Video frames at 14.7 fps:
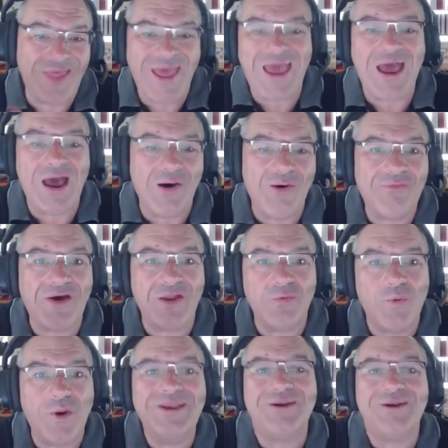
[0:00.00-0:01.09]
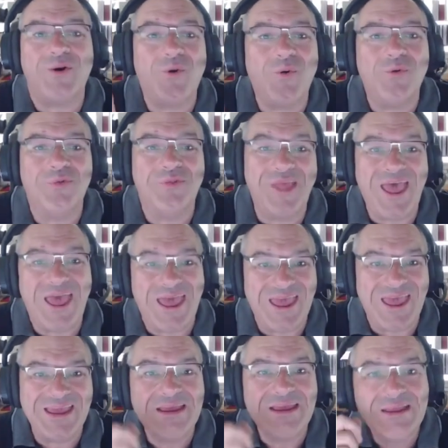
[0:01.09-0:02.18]
Now, if I'd waited a whole
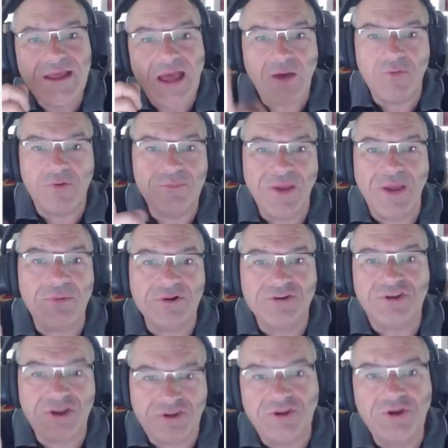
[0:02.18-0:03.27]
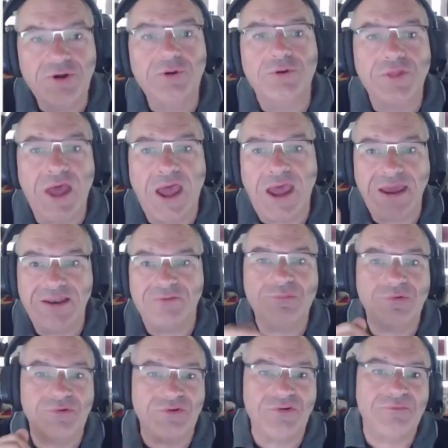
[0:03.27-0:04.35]
day, I would be able to do that and it
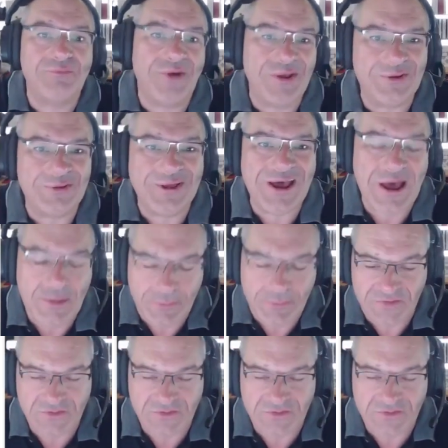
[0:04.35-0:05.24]
preserved my old copy.